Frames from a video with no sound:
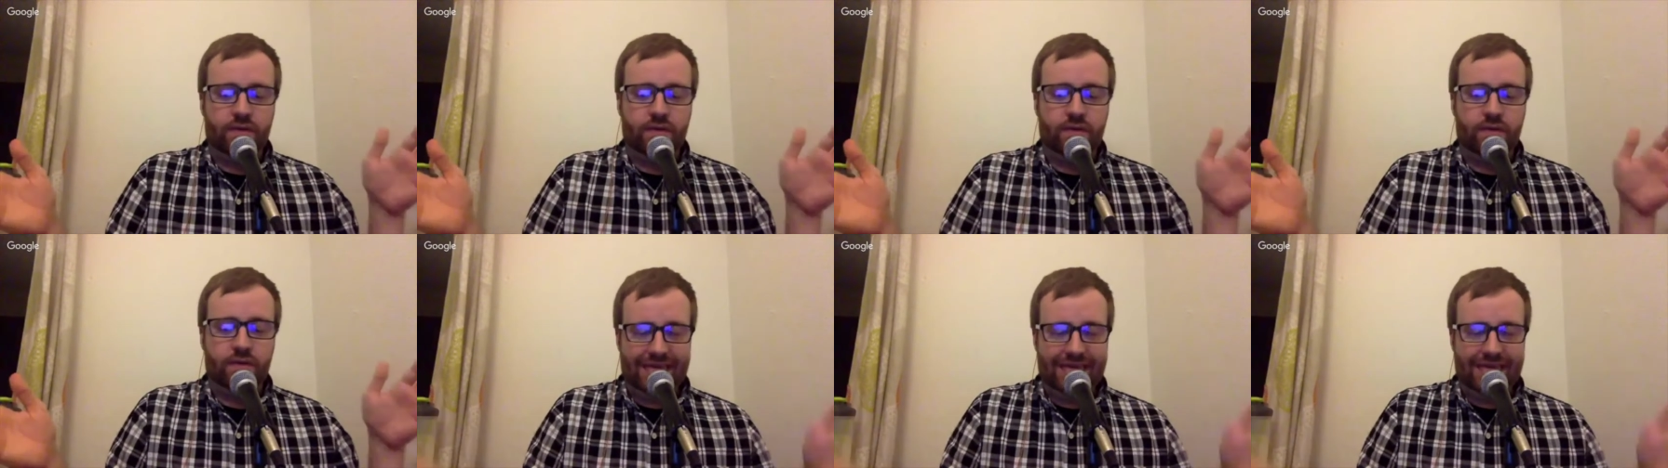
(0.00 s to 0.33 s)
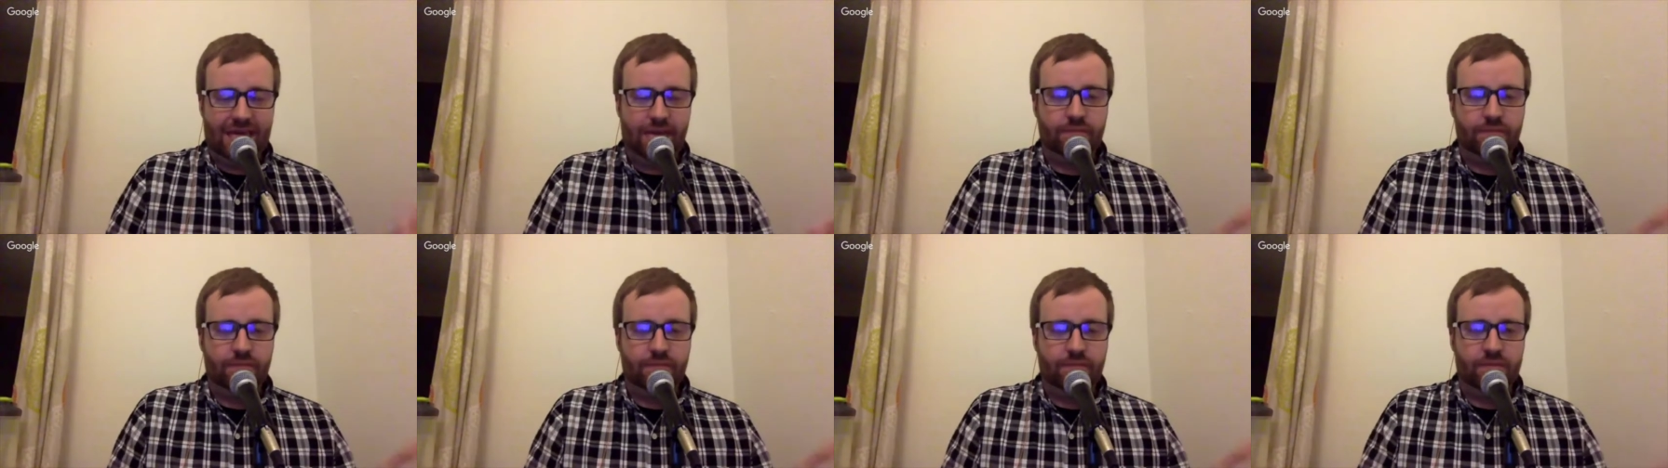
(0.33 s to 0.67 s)
And so
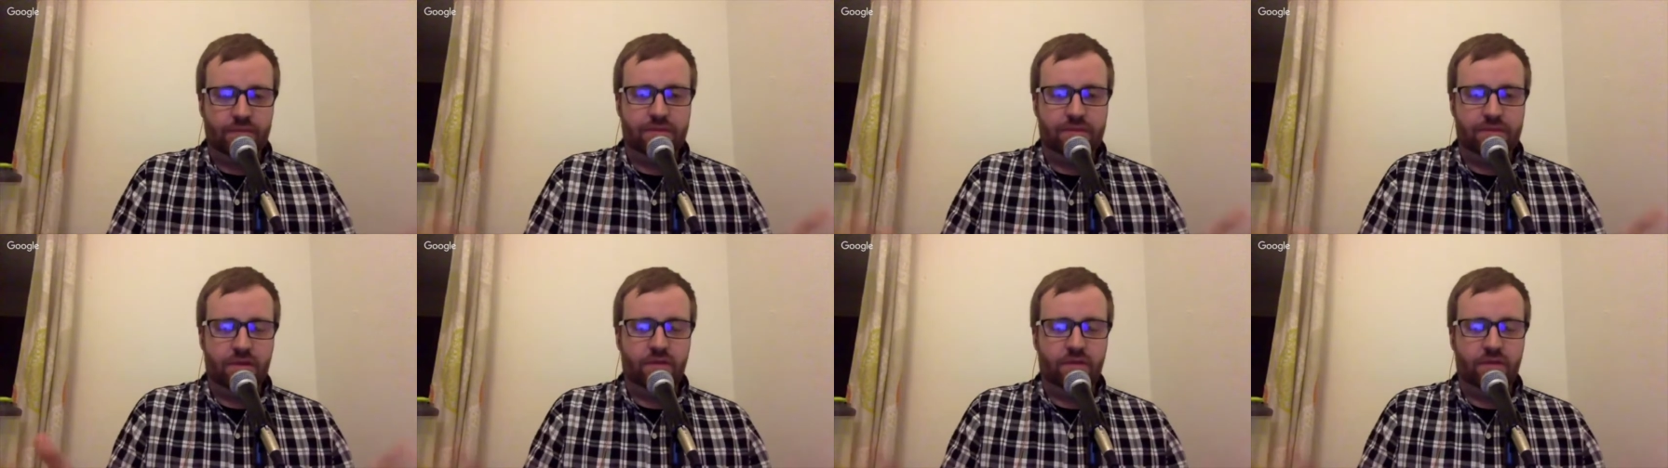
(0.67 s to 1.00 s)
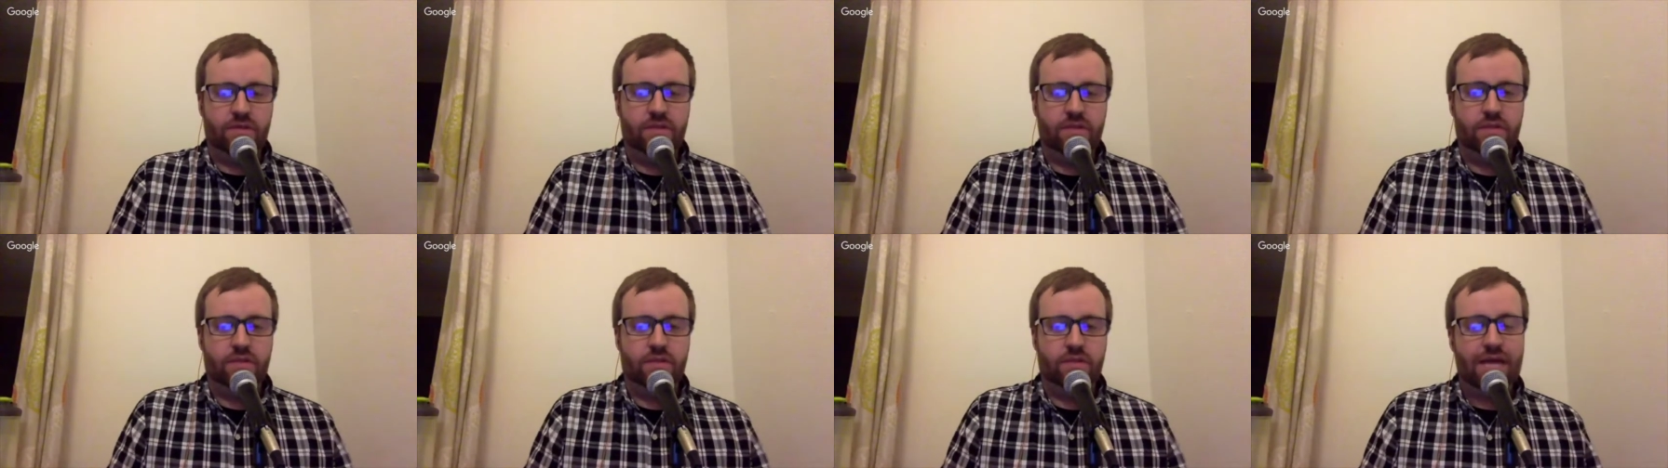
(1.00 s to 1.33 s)
that's that's
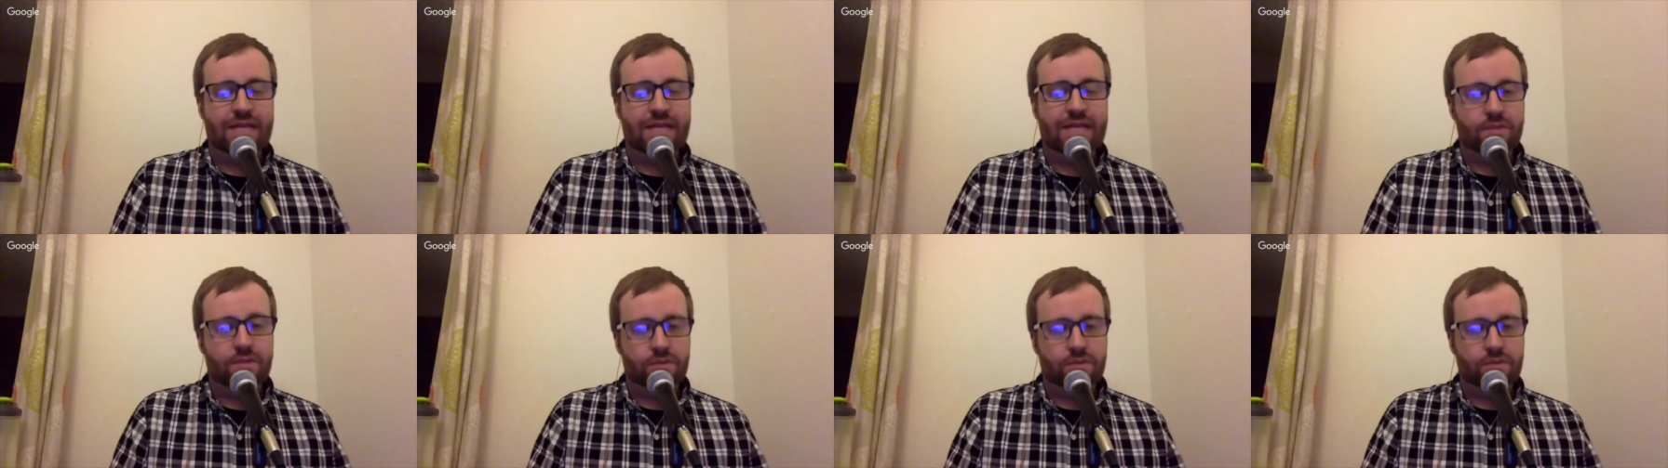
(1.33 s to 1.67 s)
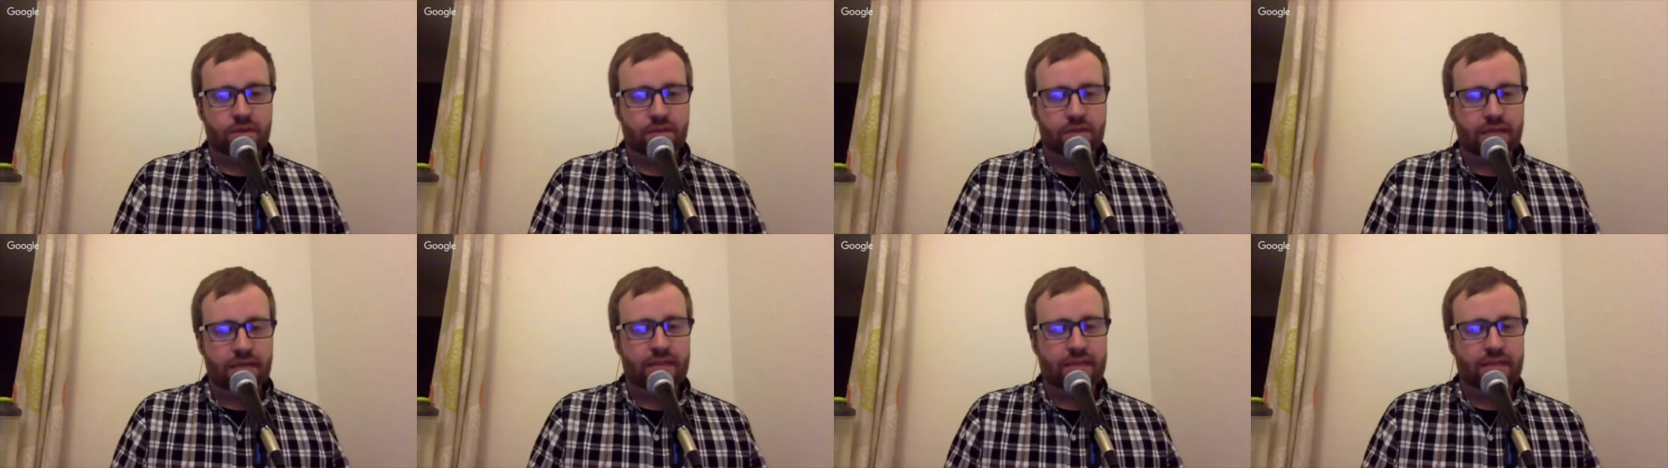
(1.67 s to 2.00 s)
one thing I do
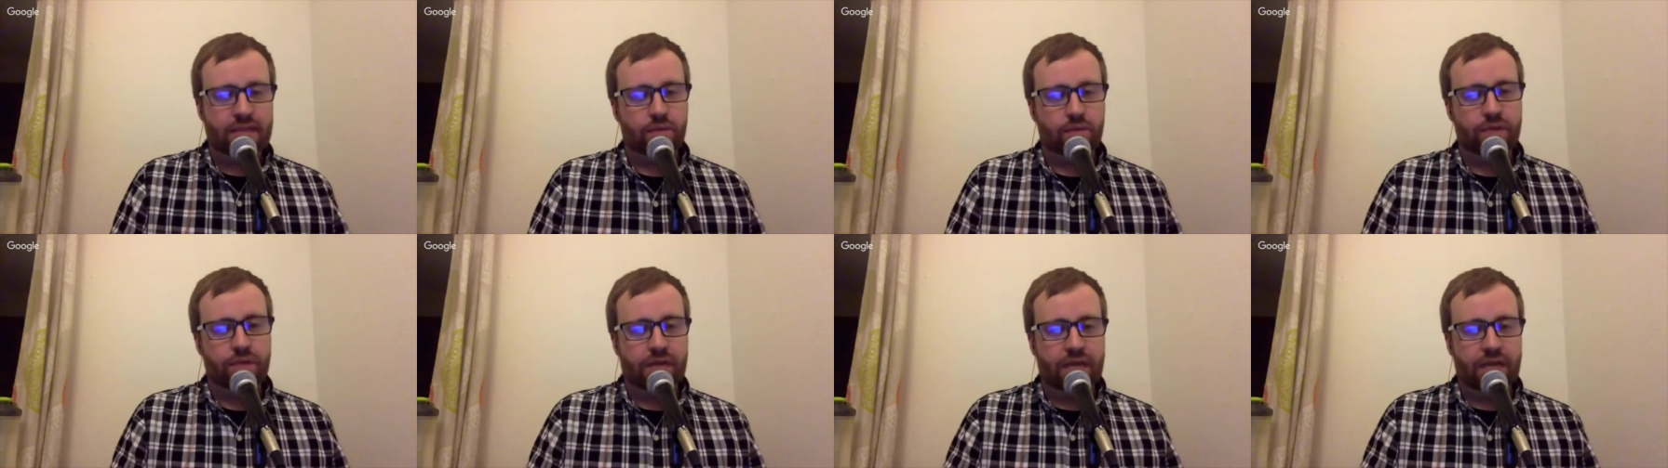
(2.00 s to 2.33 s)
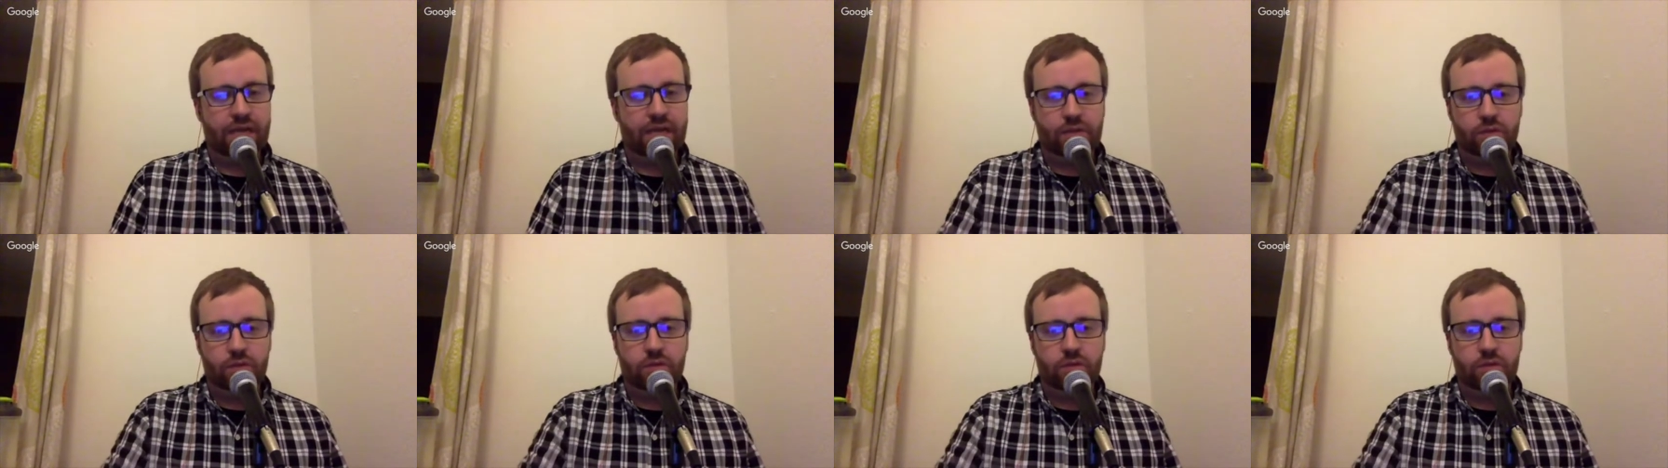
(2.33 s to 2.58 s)
look forward to,